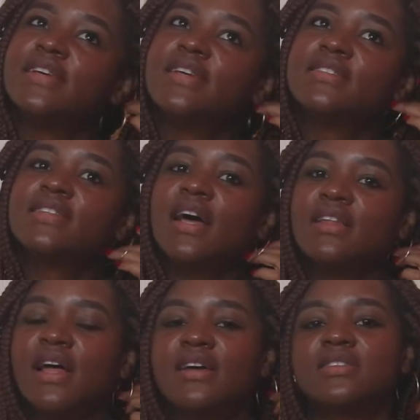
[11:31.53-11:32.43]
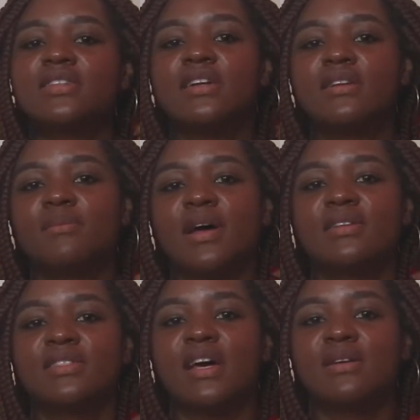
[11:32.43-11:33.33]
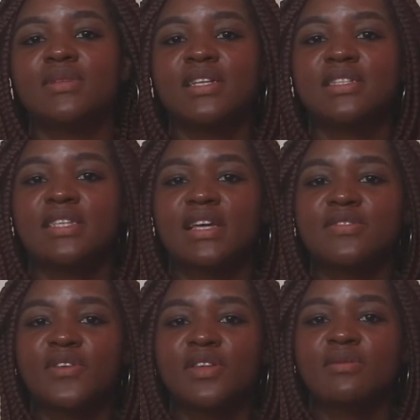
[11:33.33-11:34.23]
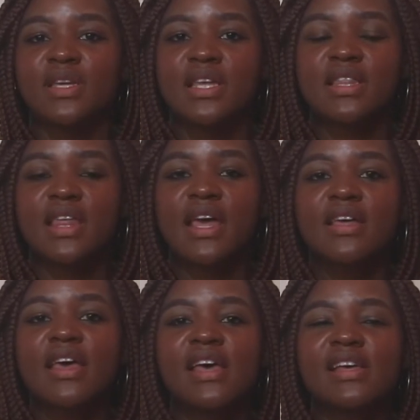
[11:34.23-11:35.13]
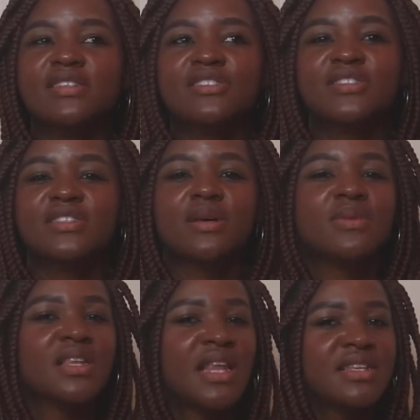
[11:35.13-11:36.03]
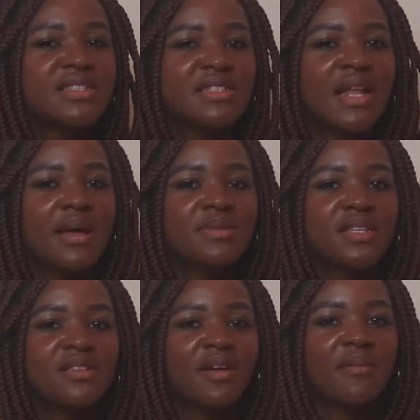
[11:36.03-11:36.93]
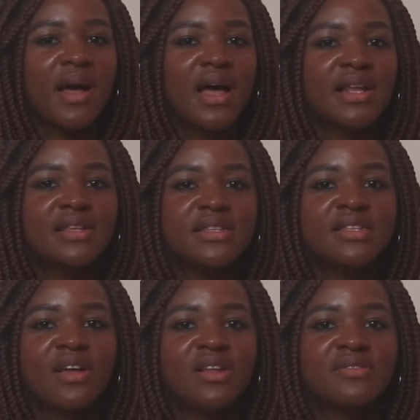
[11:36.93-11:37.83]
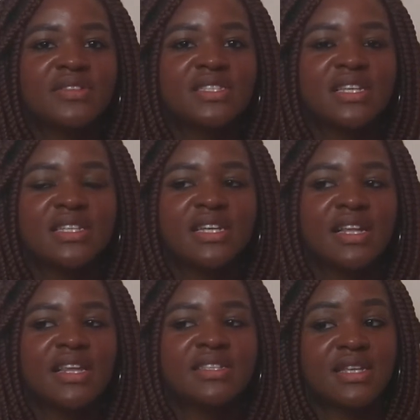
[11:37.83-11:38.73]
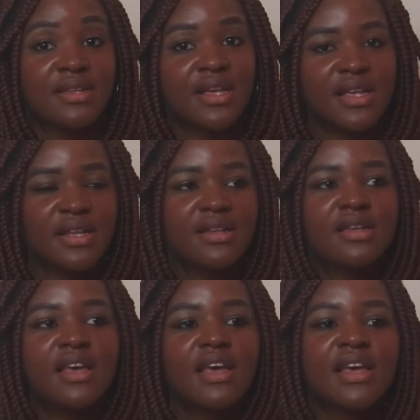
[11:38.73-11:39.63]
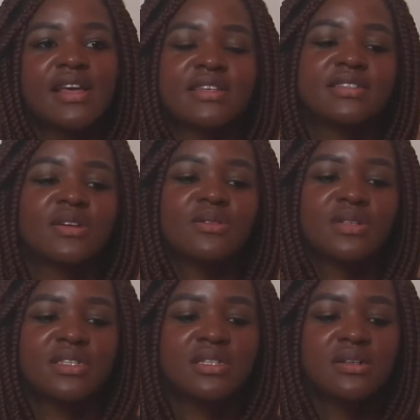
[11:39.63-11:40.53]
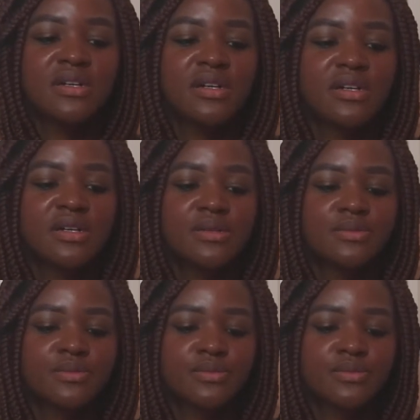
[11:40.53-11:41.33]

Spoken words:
it's not like a certain amount of time that it takes for them to get that. It's just something that snaps in their mind, and then all of a sudden it clicks and they get it. And so it took her,